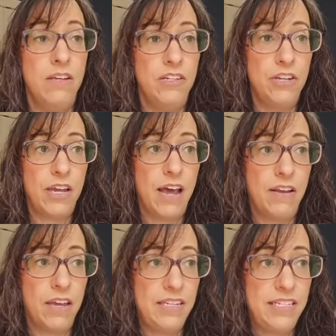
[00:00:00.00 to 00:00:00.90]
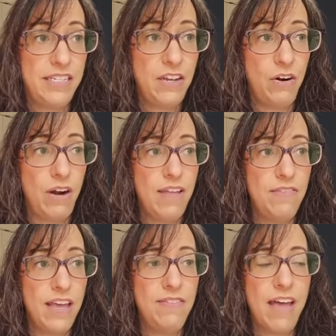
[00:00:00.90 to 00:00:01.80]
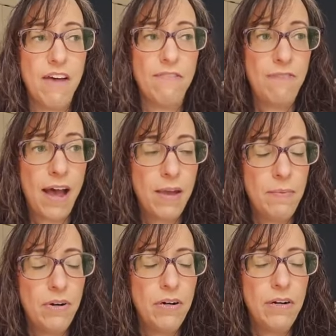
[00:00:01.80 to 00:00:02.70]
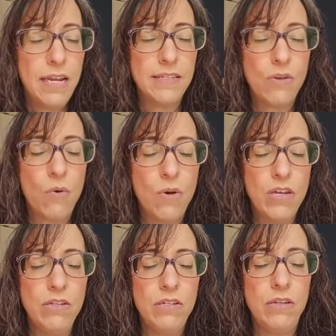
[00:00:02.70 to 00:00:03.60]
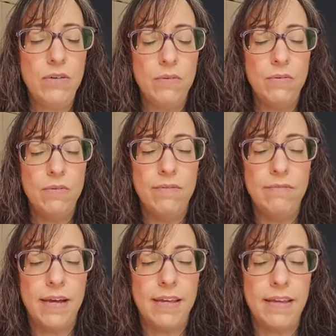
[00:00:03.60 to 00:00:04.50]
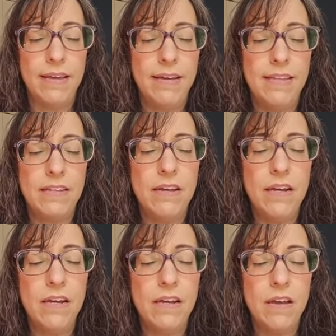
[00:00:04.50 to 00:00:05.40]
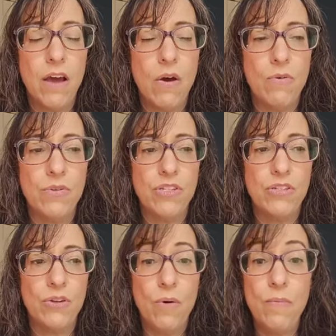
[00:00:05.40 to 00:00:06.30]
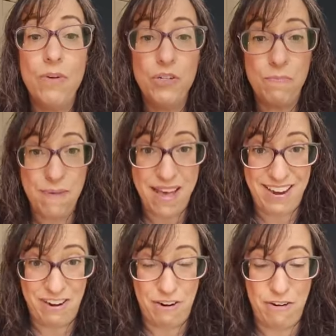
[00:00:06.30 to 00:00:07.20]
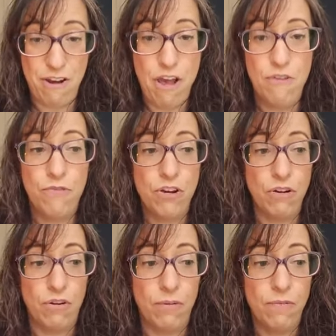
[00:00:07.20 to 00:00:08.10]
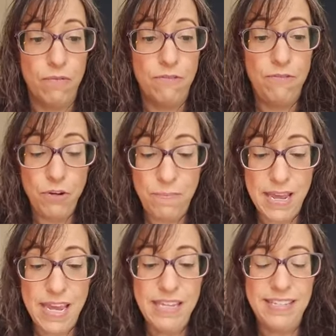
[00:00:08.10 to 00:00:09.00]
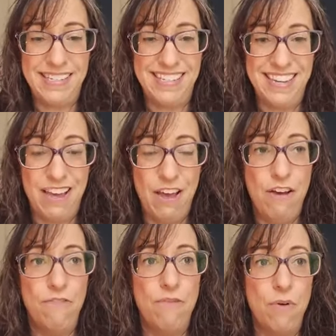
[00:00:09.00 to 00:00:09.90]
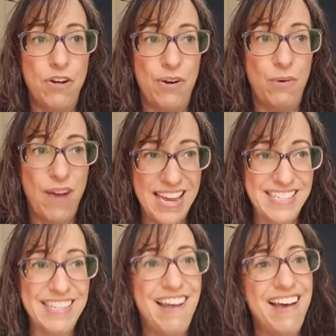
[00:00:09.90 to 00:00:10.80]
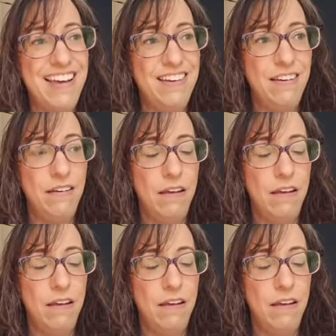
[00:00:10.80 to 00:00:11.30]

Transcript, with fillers: to kind of consider. And, and that fiber is going to, I, it's going to go so much better for your food piece, for your waistline,